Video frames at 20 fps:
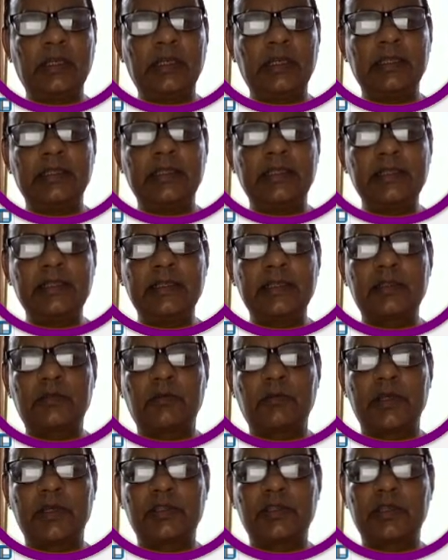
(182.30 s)
this is
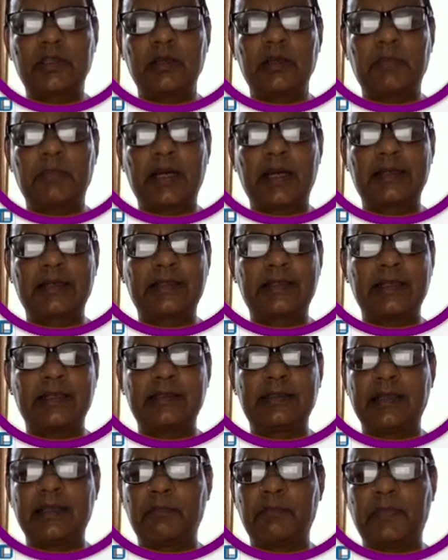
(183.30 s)
question parts and
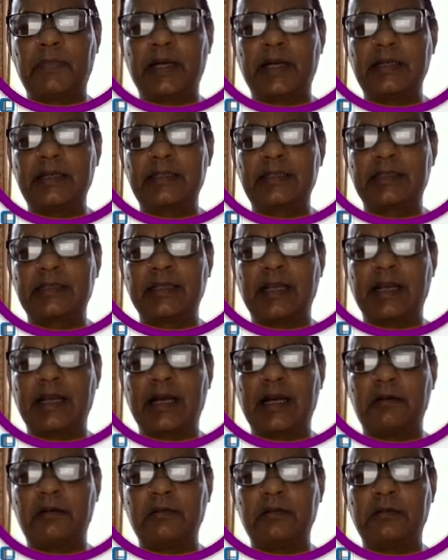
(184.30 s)
subparts.
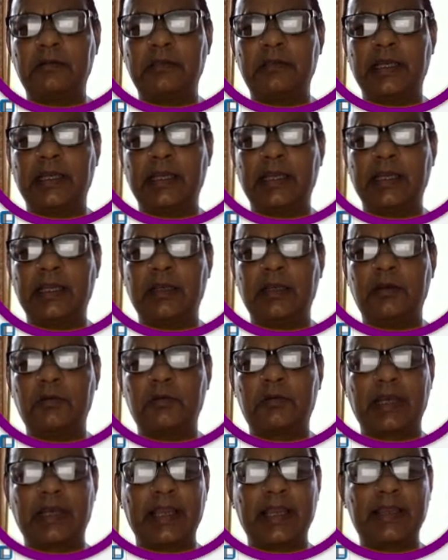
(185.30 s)
How do they
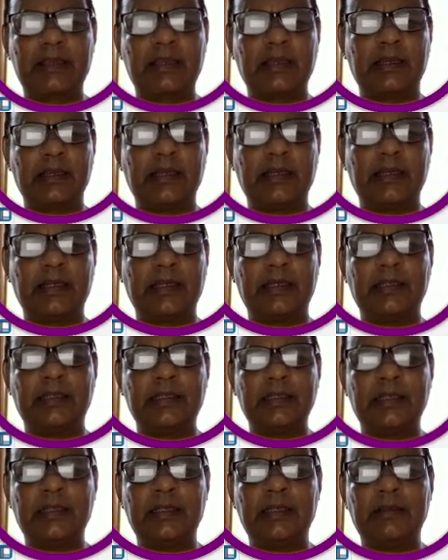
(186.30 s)
look like?
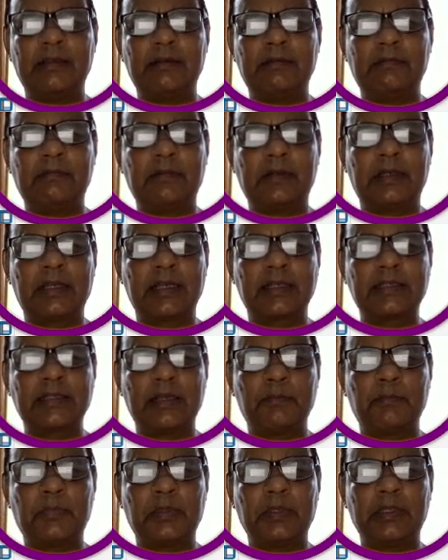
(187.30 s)
For
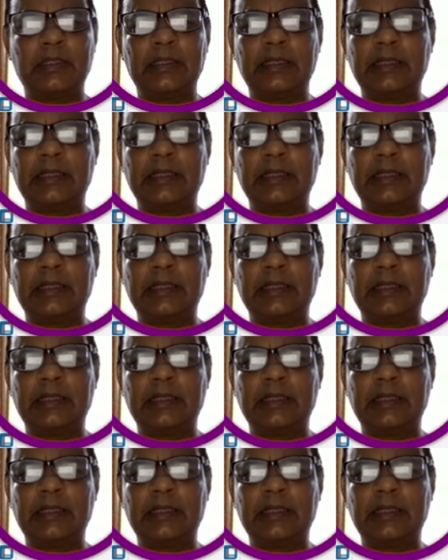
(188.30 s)
example,